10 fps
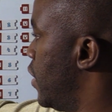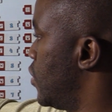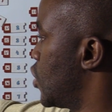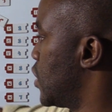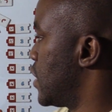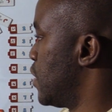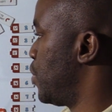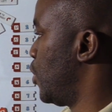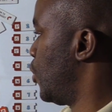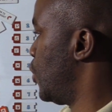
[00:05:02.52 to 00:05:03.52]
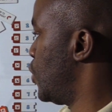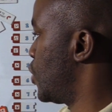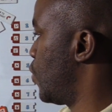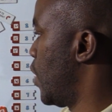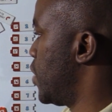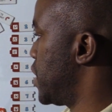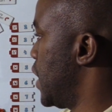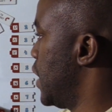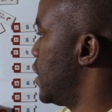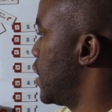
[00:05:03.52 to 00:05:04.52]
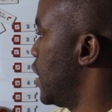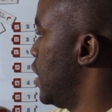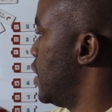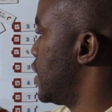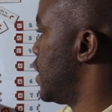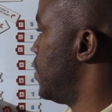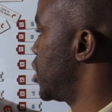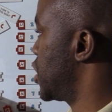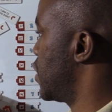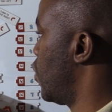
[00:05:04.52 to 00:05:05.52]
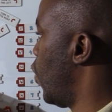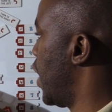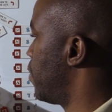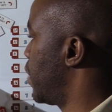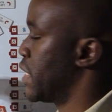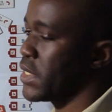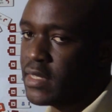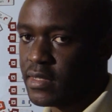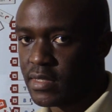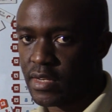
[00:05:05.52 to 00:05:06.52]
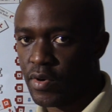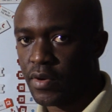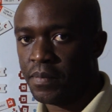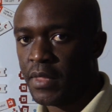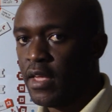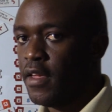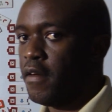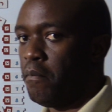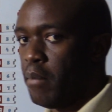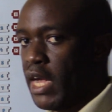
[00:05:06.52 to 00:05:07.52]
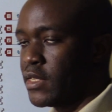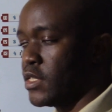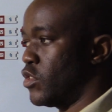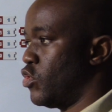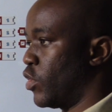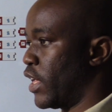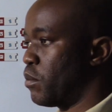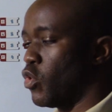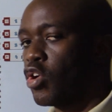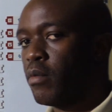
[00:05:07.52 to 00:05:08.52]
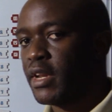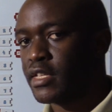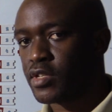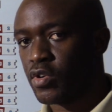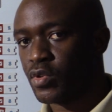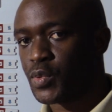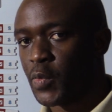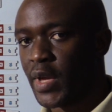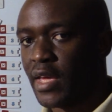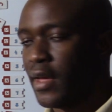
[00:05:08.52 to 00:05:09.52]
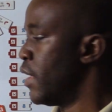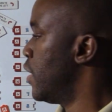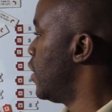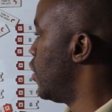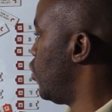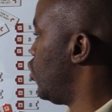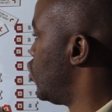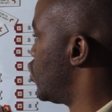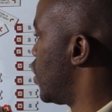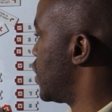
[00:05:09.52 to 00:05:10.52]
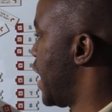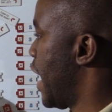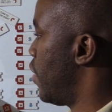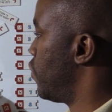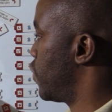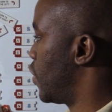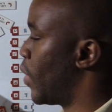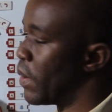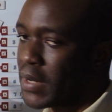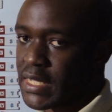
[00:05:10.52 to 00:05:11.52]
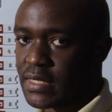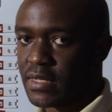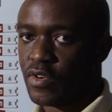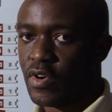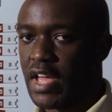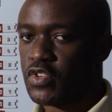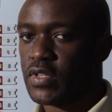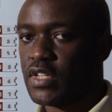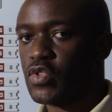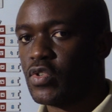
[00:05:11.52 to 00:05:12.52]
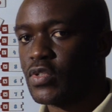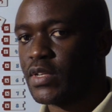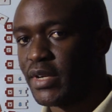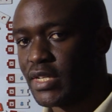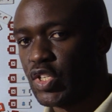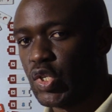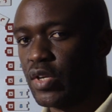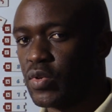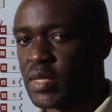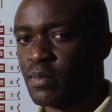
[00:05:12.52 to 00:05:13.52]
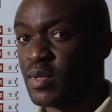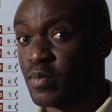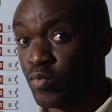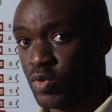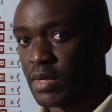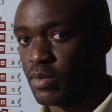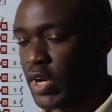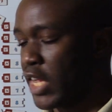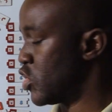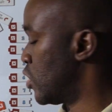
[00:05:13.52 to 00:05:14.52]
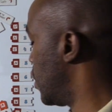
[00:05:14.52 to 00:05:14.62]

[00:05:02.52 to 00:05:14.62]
took the simple route where we said steps, 1 plus 0. But you'll get more complex codes where you do not have the 1 plus 0 and you need to do some addition or some subtraction.